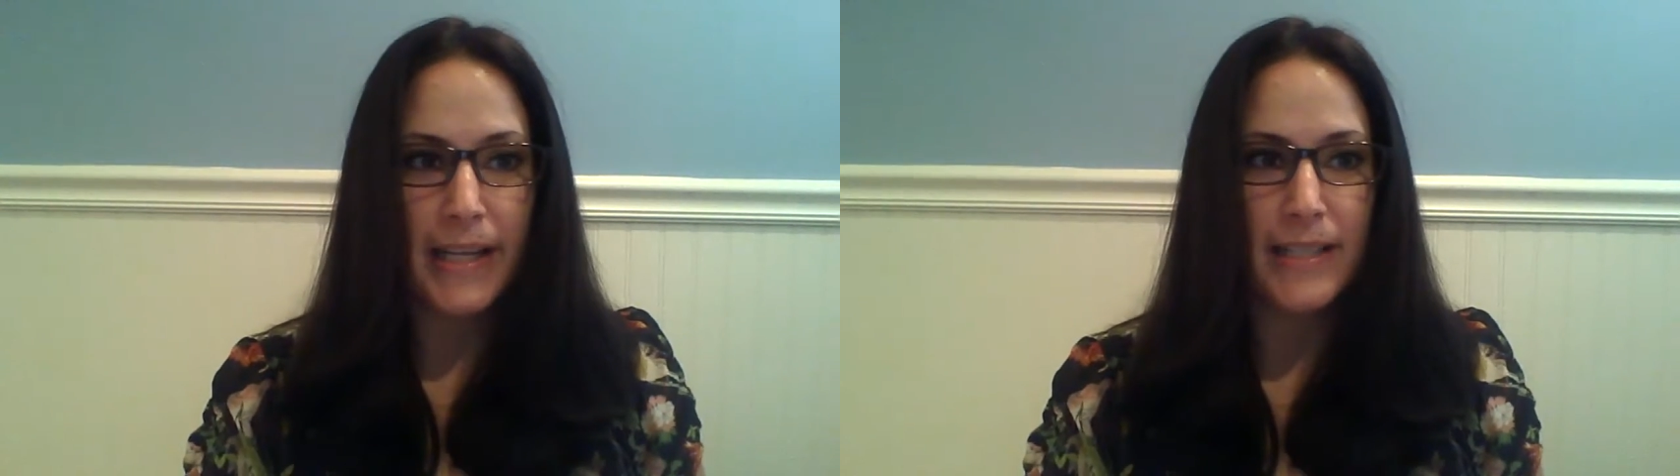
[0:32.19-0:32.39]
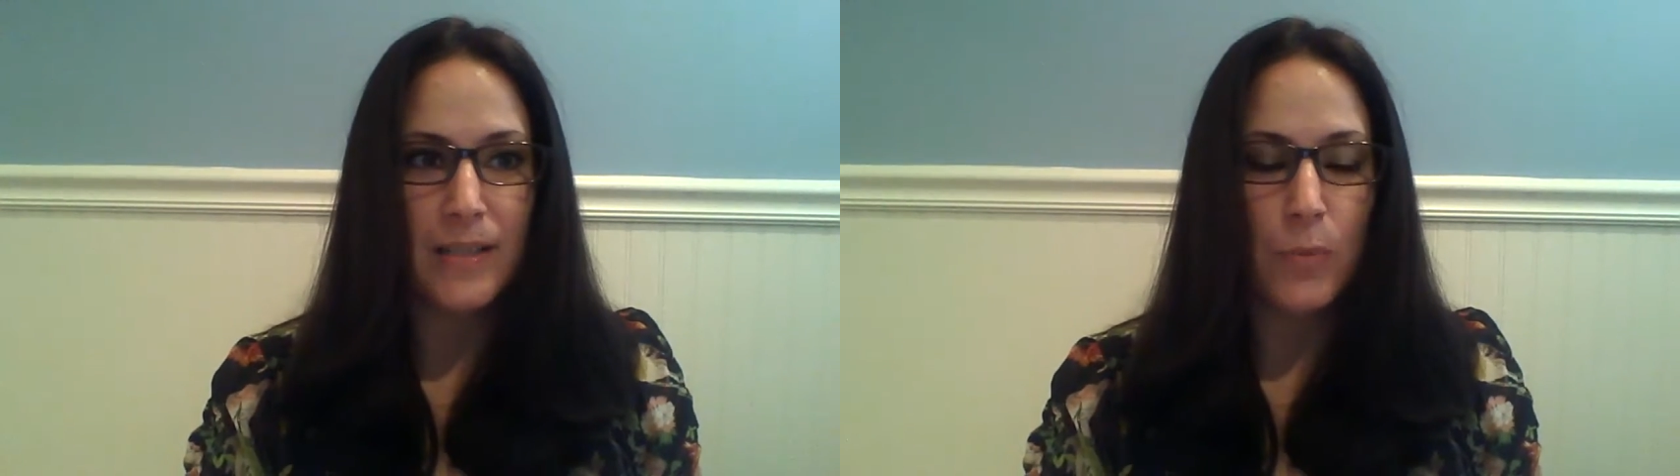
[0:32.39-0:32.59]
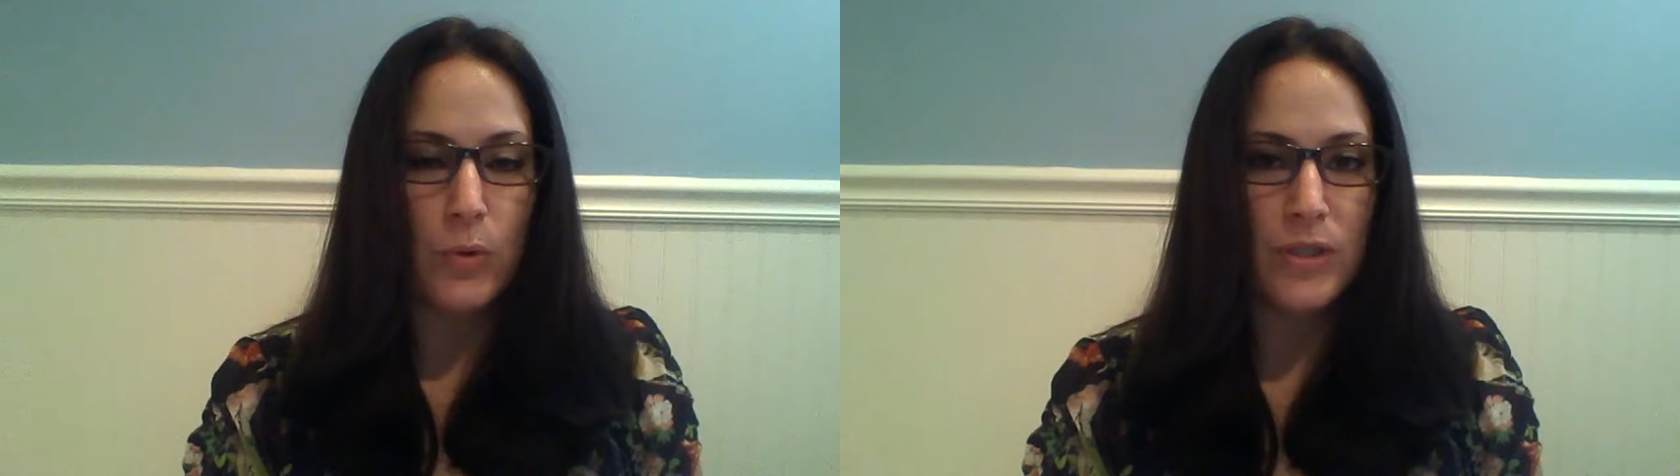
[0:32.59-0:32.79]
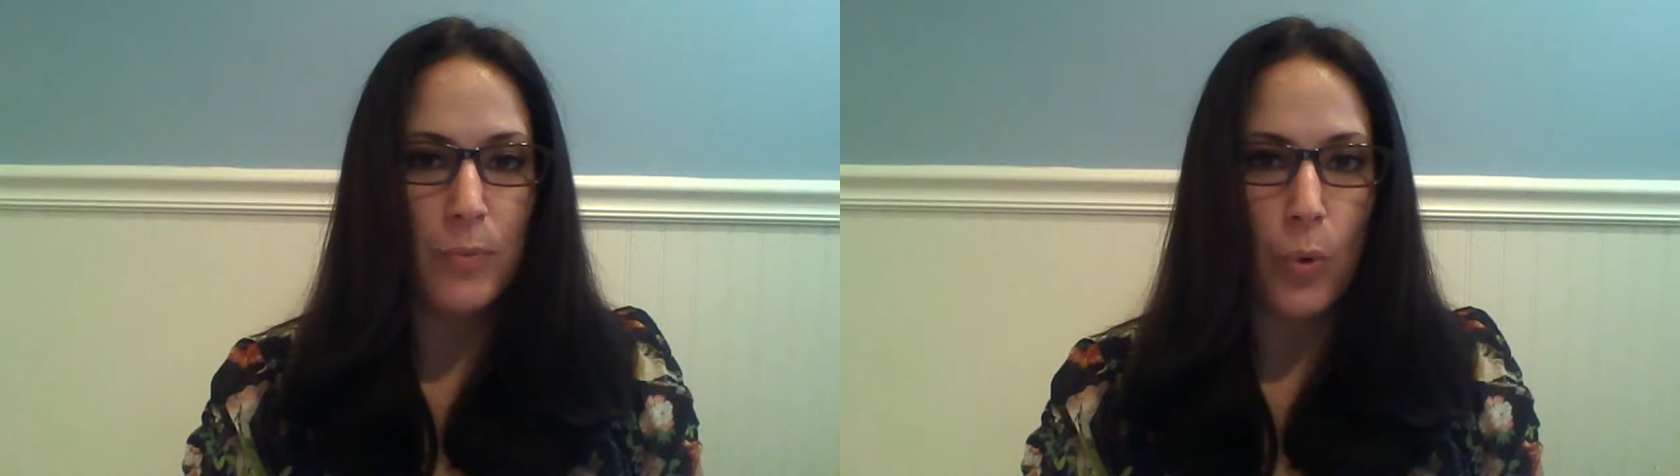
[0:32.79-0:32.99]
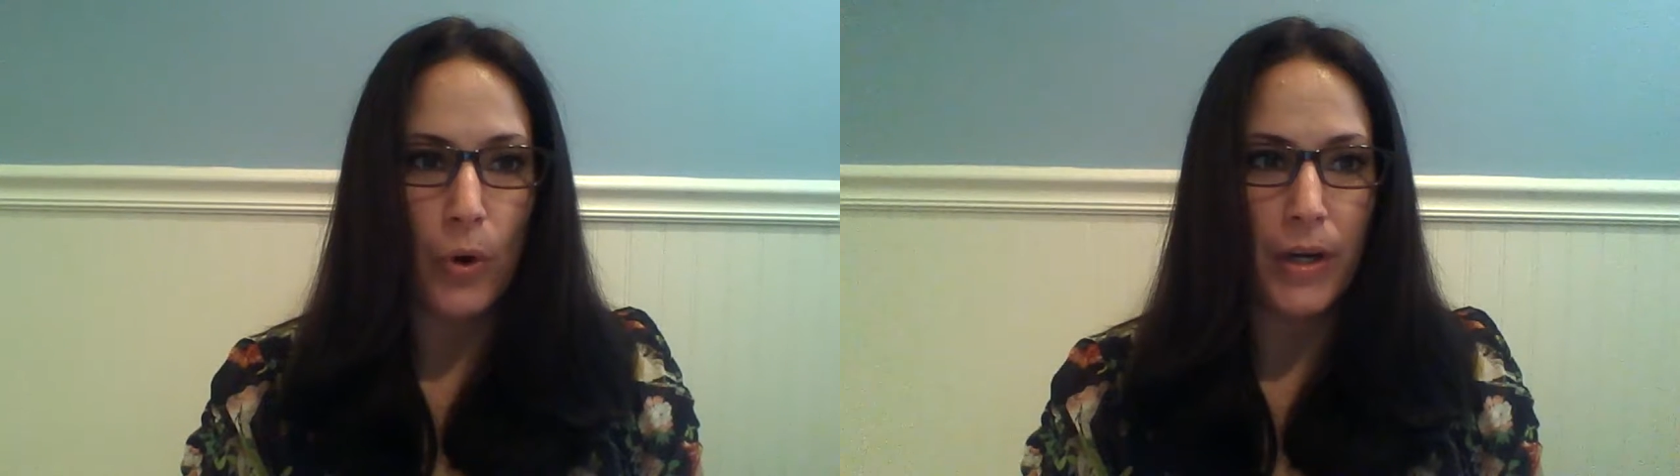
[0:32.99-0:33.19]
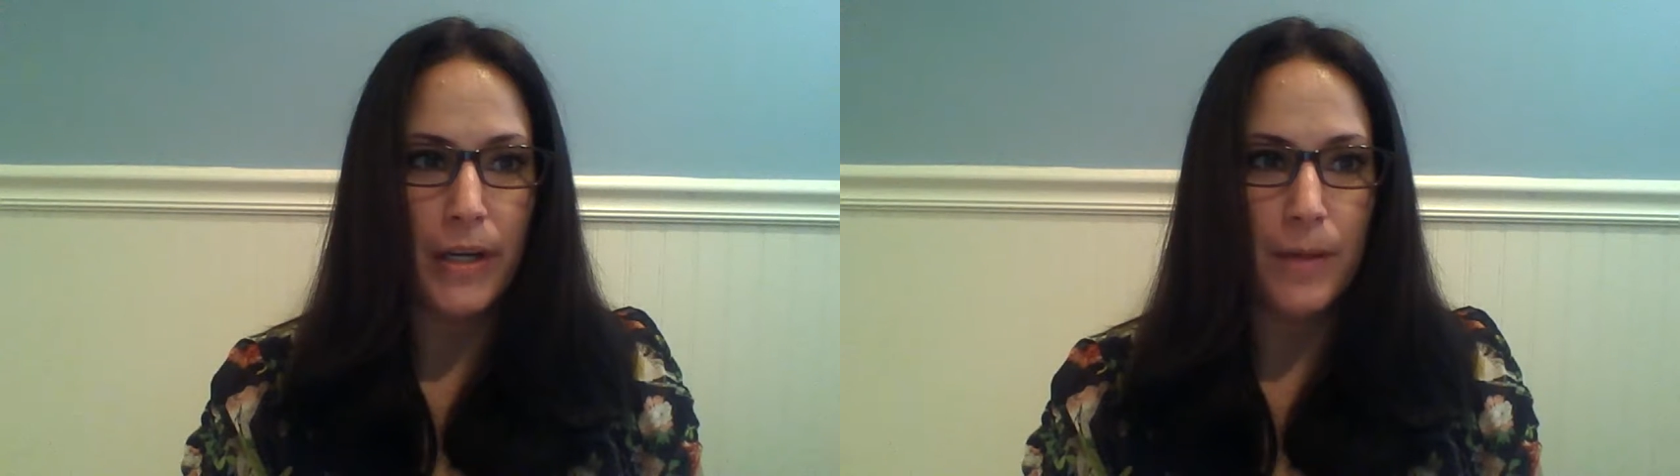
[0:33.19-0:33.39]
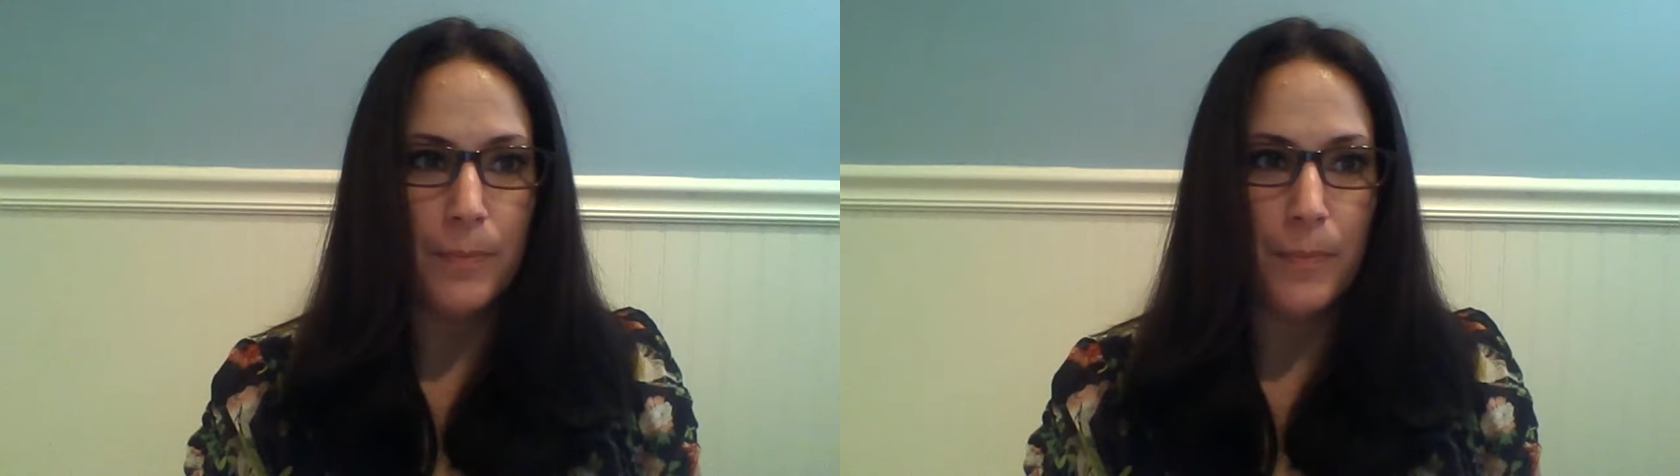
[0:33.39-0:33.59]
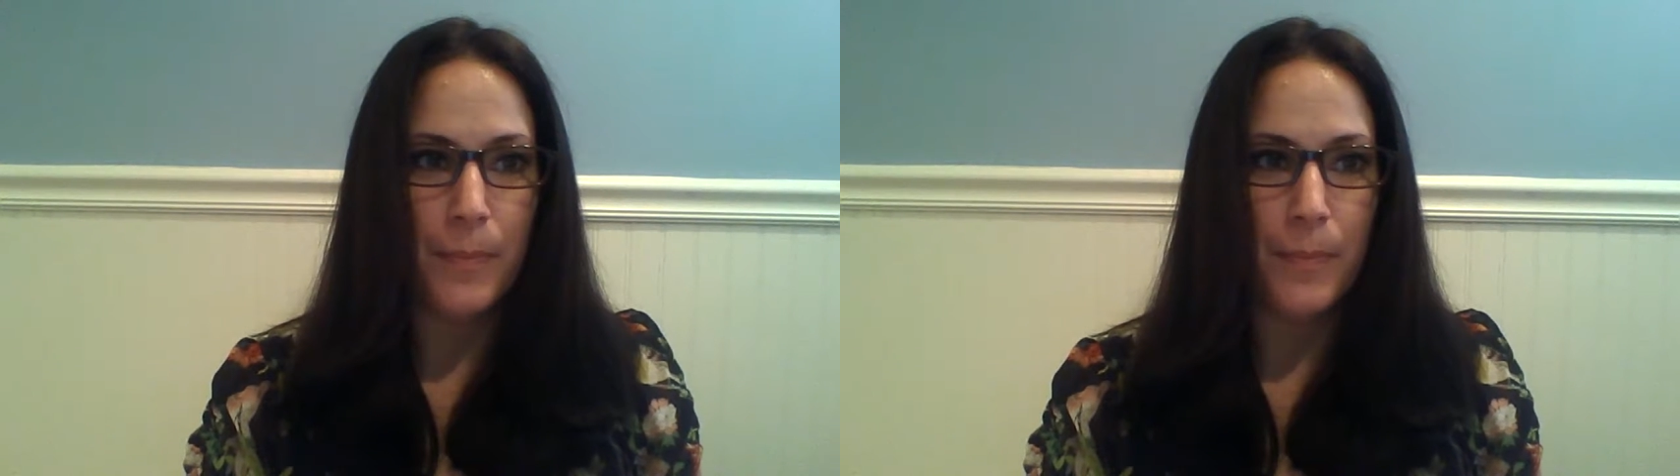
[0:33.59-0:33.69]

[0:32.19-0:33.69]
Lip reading: is the most important.